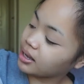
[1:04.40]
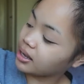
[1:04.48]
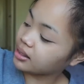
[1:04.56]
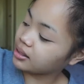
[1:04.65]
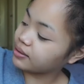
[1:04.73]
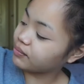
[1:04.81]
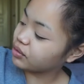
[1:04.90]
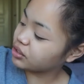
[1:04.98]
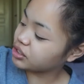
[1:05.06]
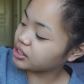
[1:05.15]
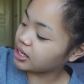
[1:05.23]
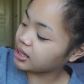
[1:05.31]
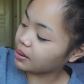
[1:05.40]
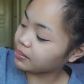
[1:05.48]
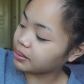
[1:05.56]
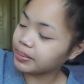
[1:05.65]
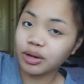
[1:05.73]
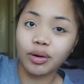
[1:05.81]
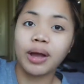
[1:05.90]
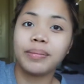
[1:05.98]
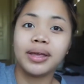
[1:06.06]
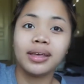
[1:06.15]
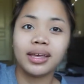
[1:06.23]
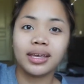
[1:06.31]
And the first shade that I'm going to be
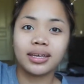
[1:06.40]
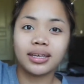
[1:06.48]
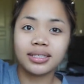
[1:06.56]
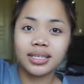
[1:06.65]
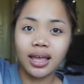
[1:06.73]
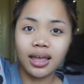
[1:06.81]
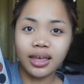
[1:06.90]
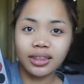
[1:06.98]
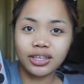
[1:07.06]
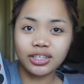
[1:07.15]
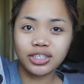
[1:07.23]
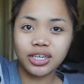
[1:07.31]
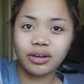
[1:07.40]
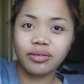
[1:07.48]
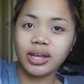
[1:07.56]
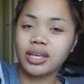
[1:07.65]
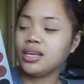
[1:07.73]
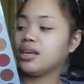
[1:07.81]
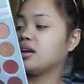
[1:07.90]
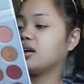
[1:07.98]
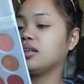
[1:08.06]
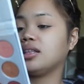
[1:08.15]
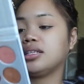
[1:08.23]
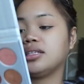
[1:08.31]
grabbing is this shade right
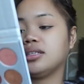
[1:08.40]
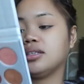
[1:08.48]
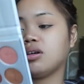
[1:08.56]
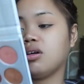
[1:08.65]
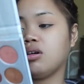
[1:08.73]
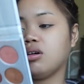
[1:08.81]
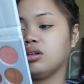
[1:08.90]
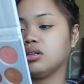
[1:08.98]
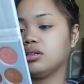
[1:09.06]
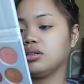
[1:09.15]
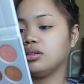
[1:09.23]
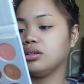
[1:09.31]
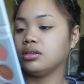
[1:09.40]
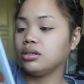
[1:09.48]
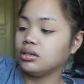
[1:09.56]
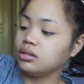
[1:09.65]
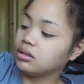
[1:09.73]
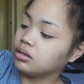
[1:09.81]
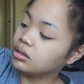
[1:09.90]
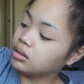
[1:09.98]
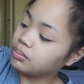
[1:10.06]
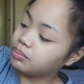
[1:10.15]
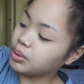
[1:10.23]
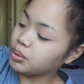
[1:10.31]
here. This is called
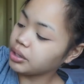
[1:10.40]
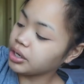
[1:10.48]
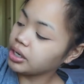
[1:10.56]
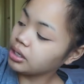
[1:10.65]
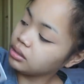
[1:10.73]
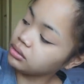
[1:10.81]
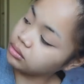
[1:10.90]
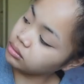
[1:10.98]
Pooter.